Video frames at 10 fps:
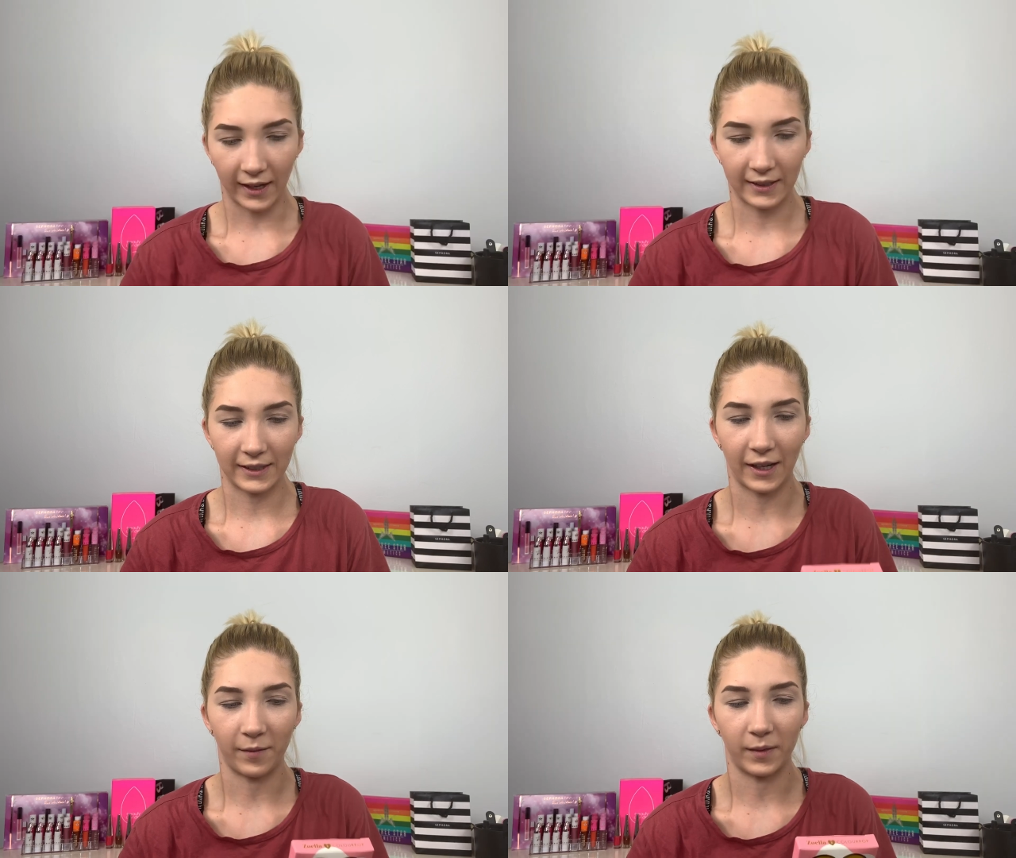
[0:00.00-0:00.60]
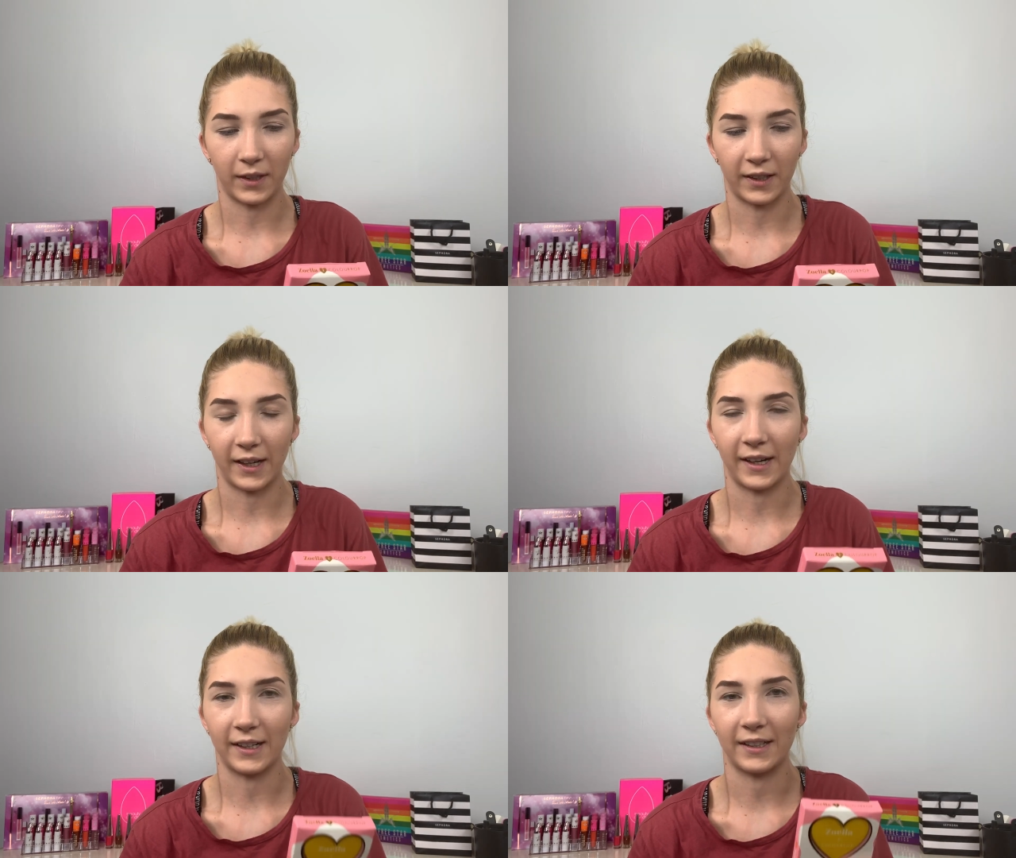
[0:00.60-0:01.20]
Next up, there
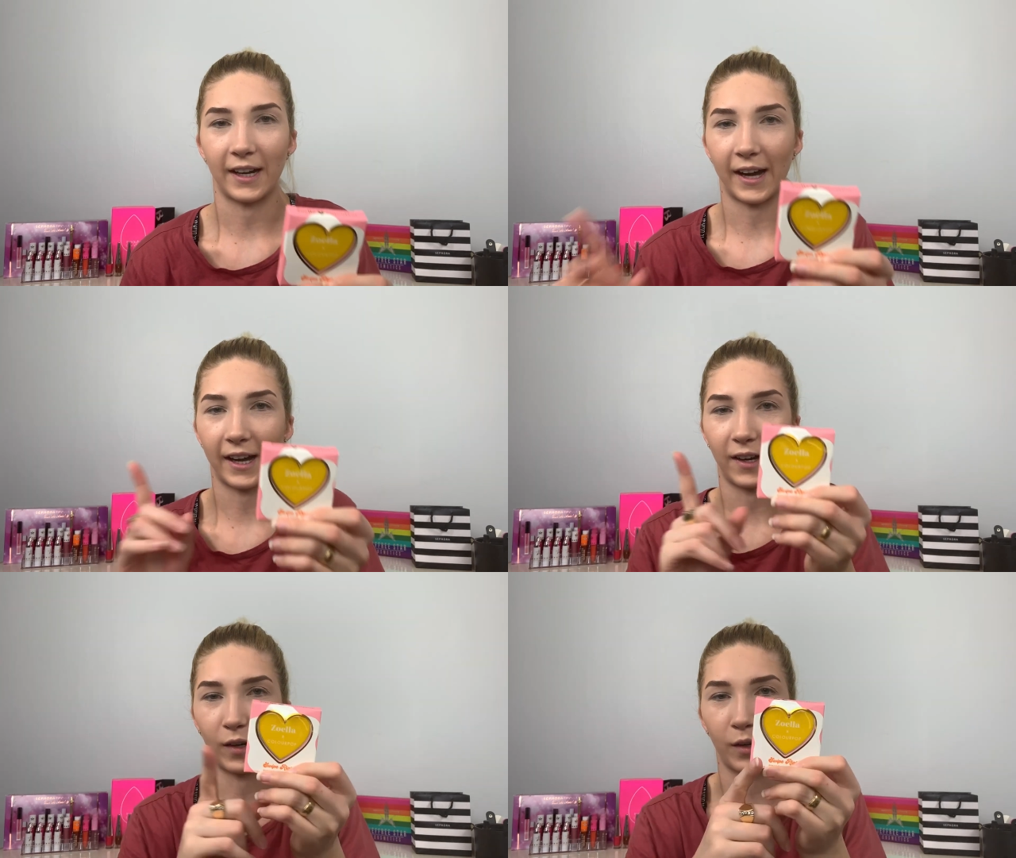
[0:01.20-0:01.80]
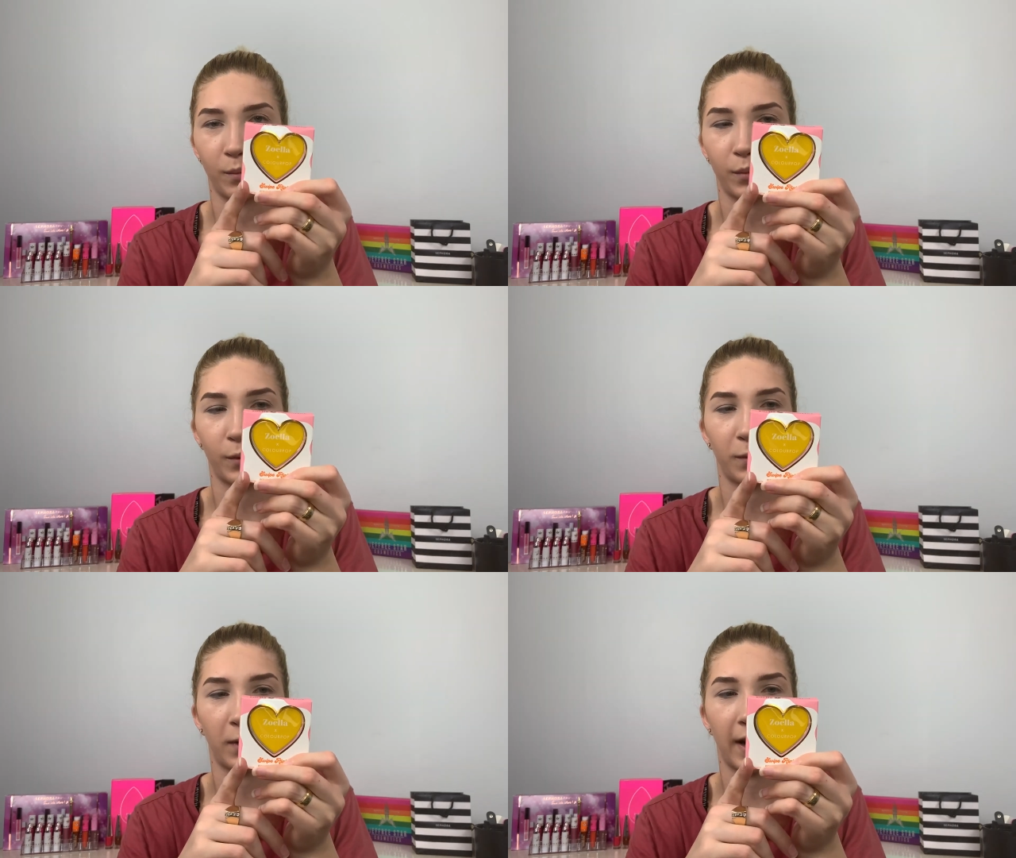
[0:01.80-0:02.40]
is a
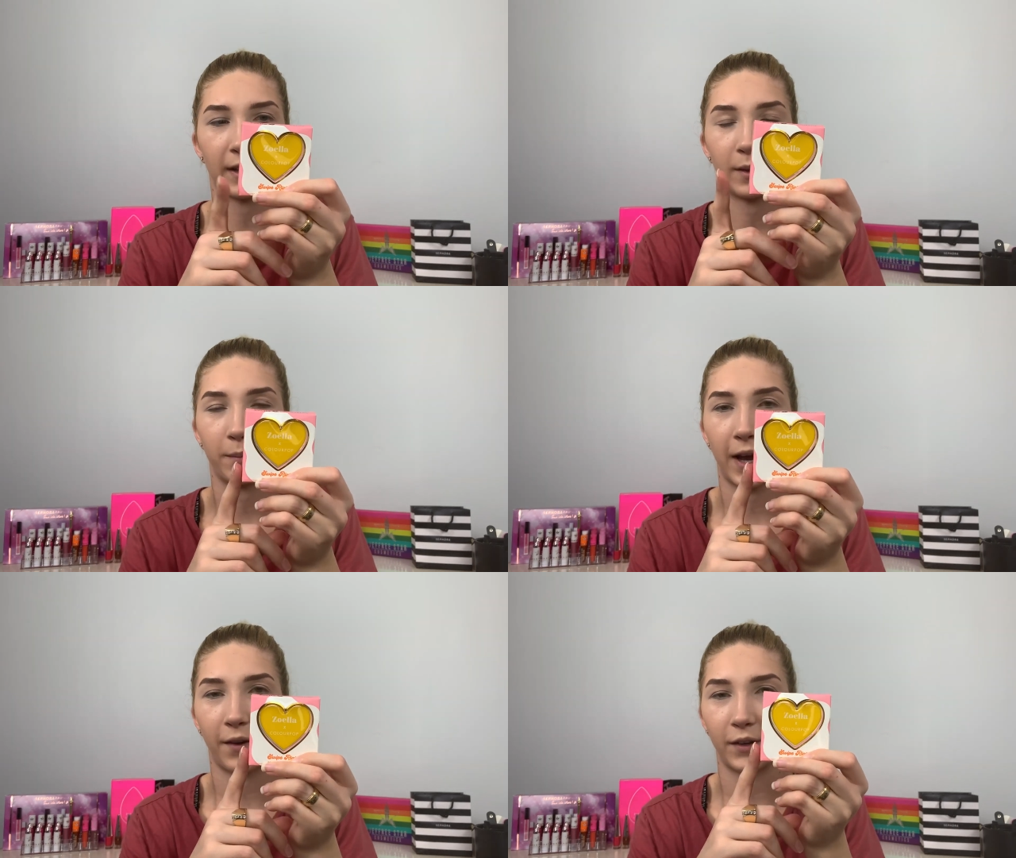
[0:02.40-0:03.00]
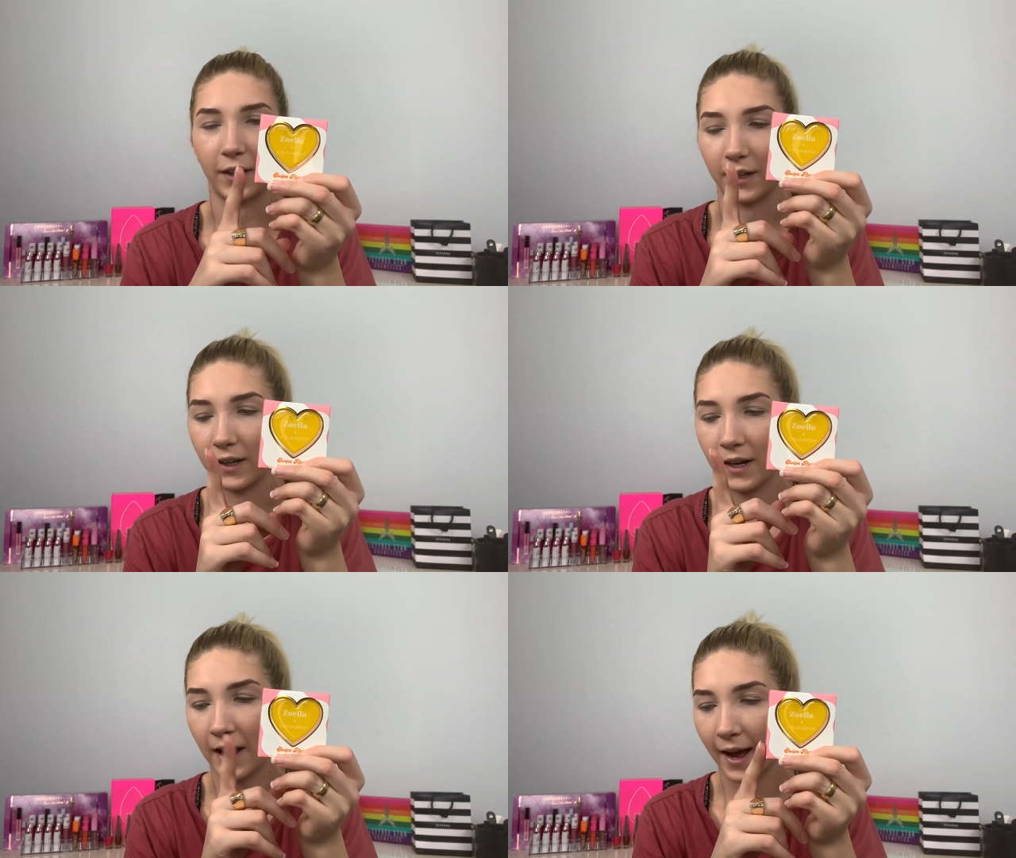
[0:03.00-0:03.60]
pressed
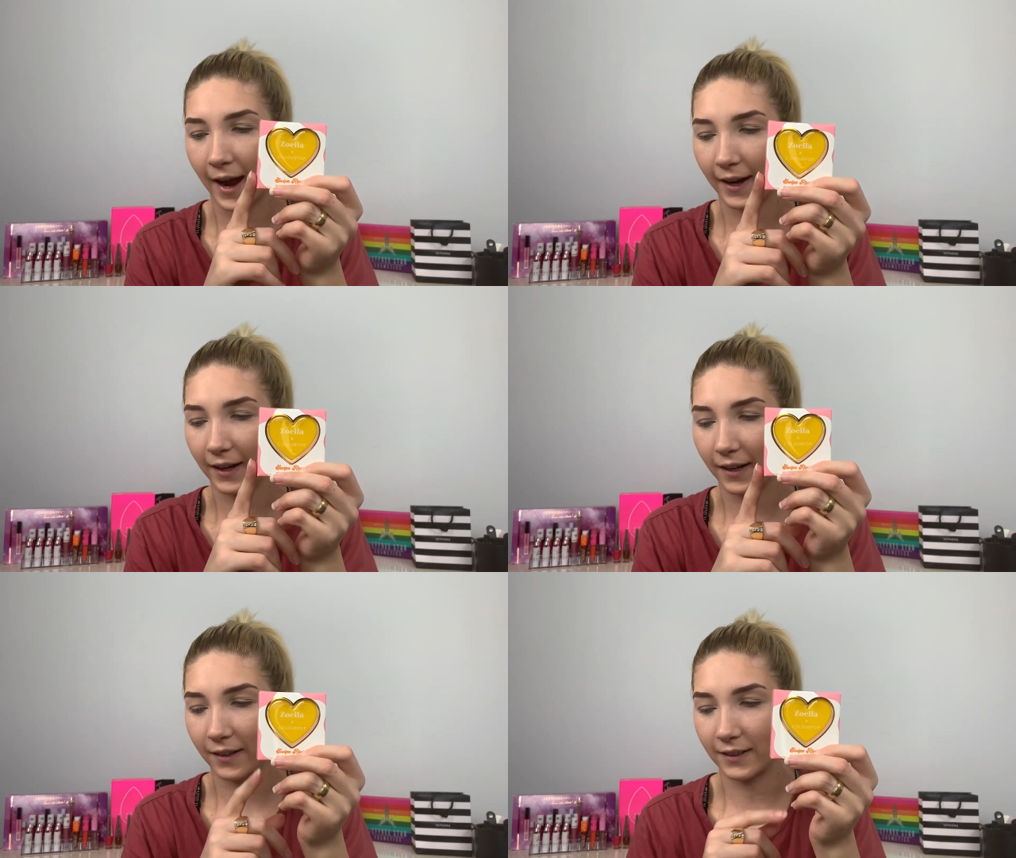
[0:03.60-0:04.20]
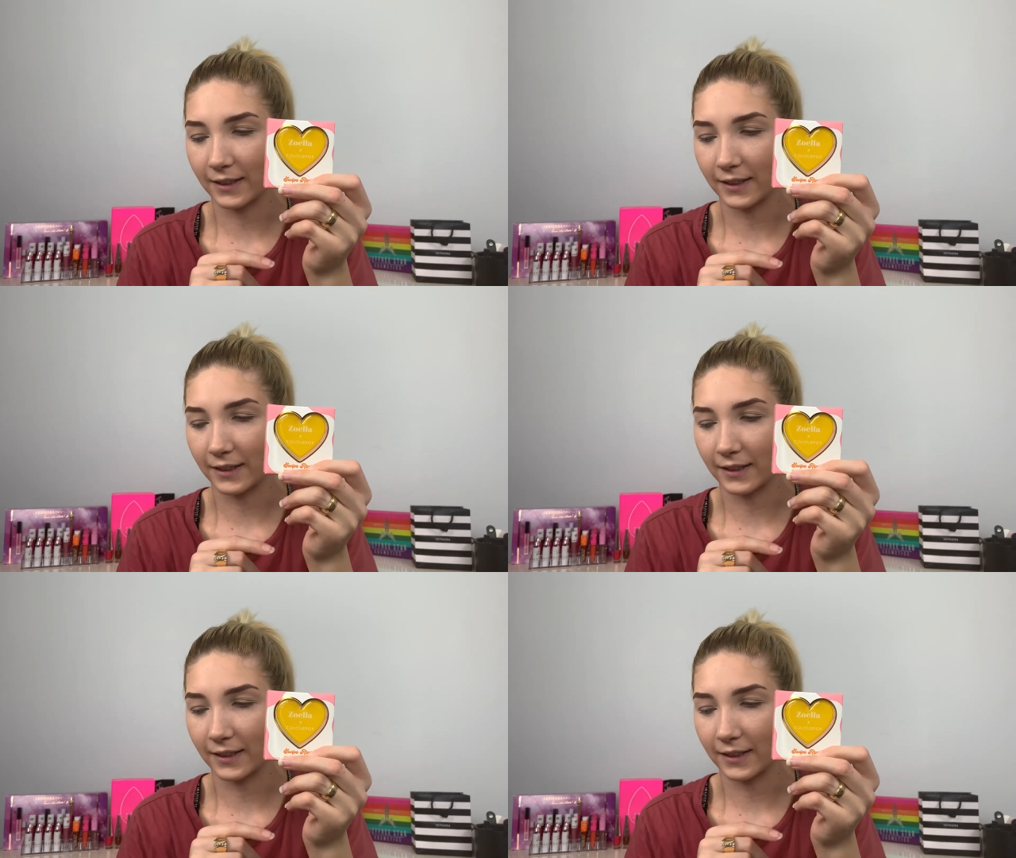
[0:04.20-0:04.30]
powder highlighter.